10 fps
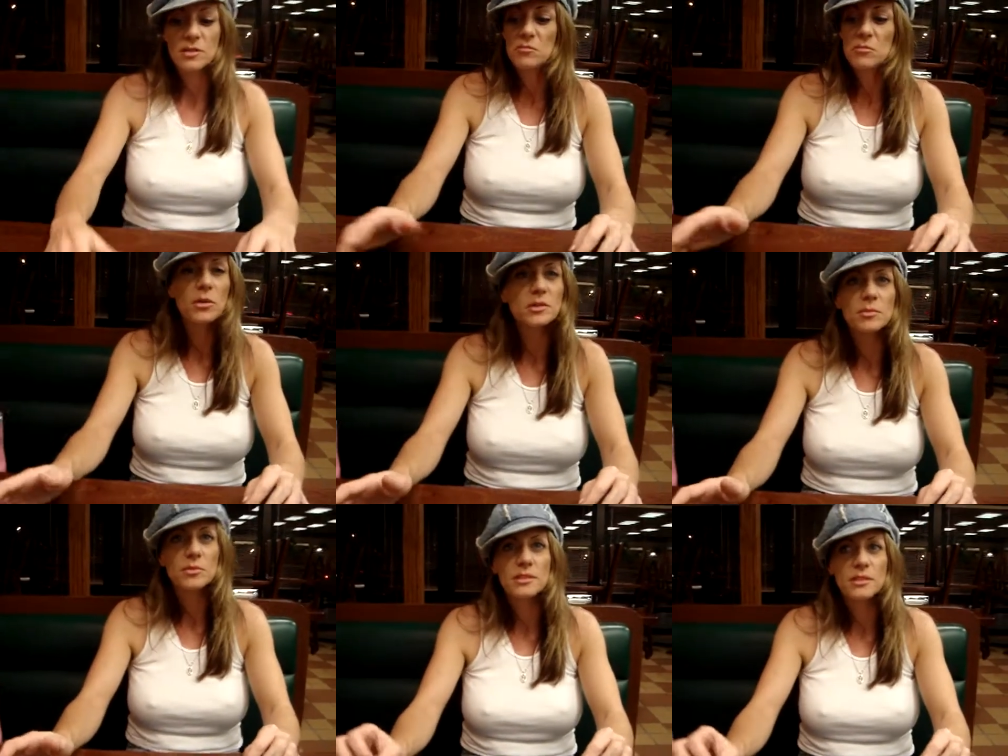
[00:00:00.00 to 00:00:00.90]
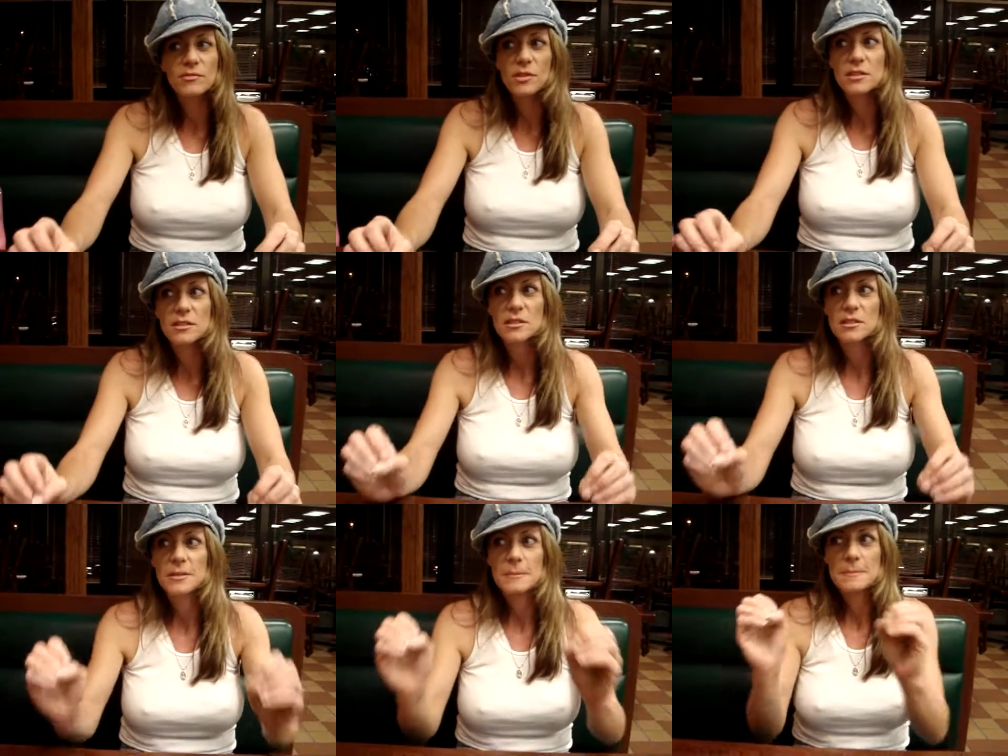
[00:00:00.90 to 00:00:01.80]
and multiple different
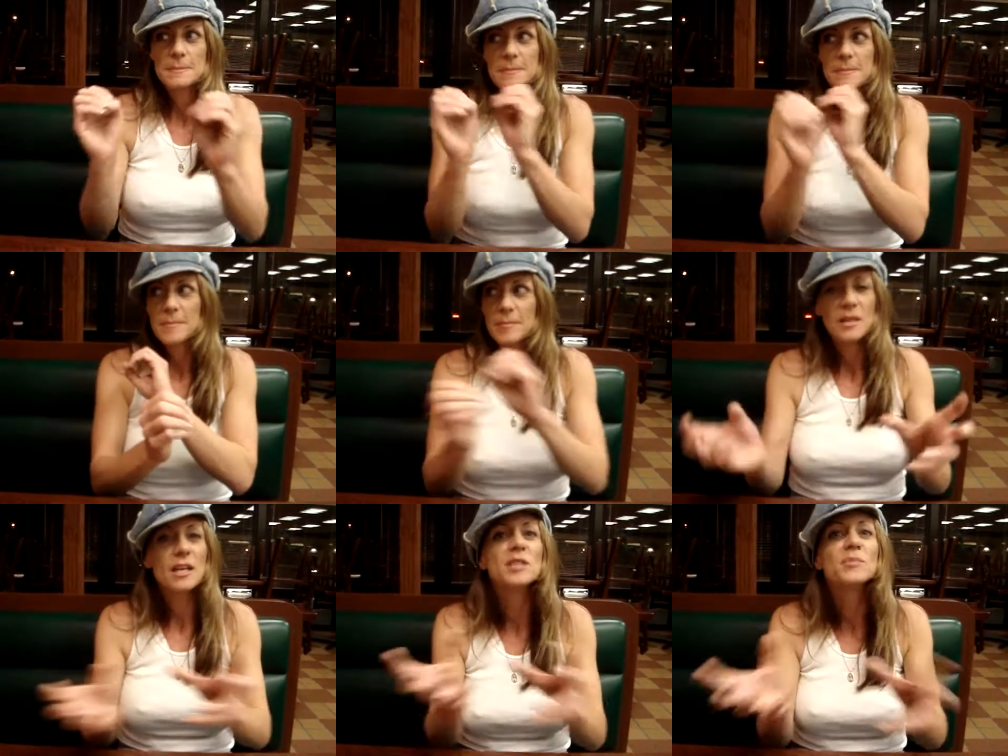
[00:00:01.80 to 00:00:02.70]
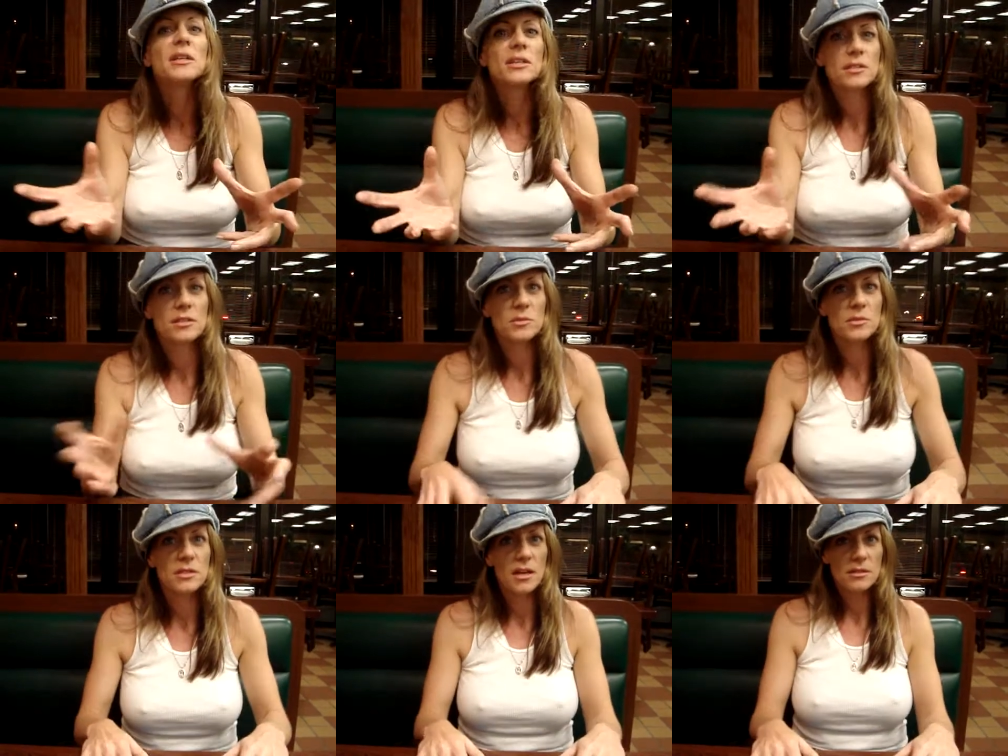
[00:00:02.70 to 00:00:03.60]
experiences of
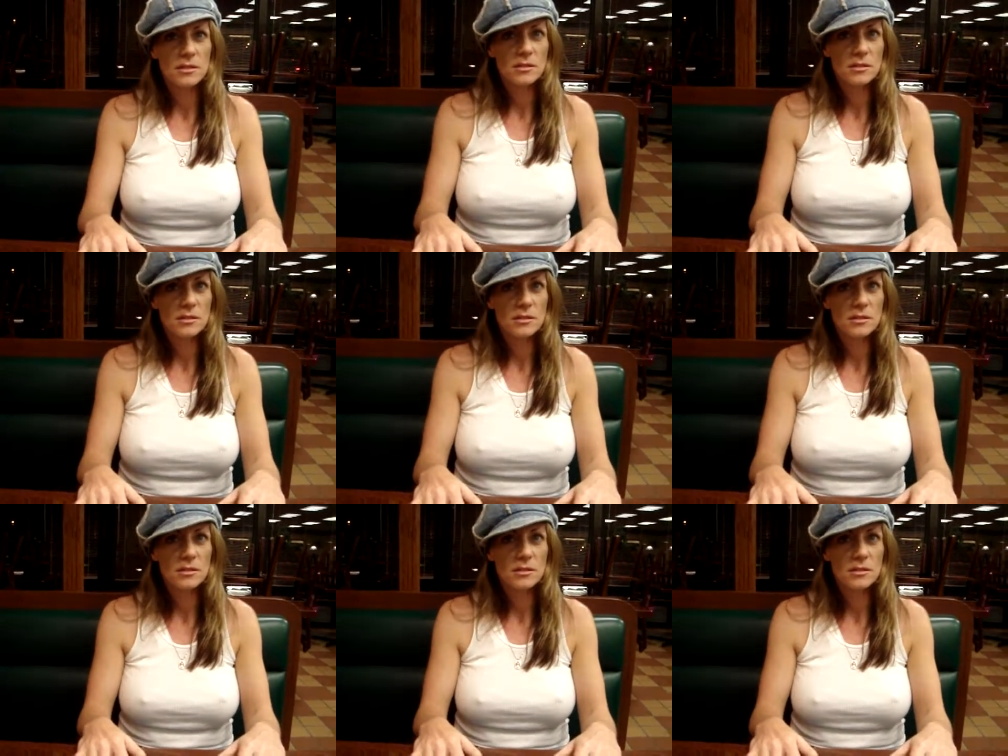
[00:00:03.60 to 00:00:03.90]
sex.